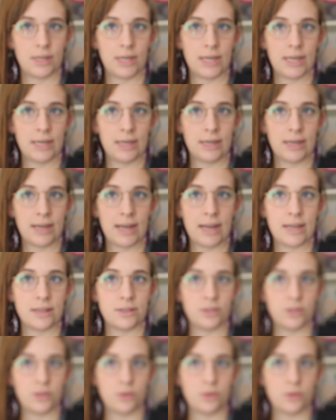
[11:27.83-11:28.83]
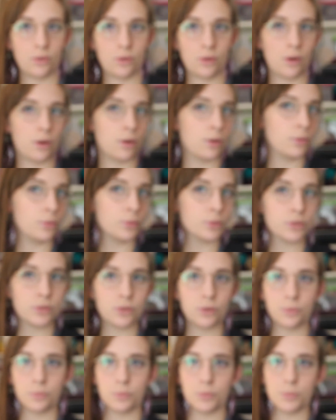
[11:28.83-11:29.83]
in case you're
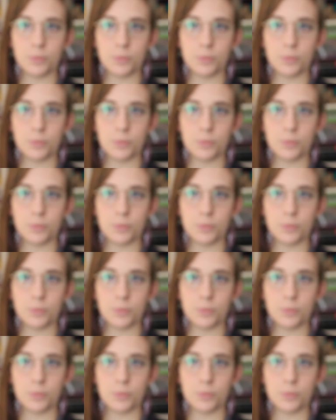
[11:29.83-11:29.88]
also,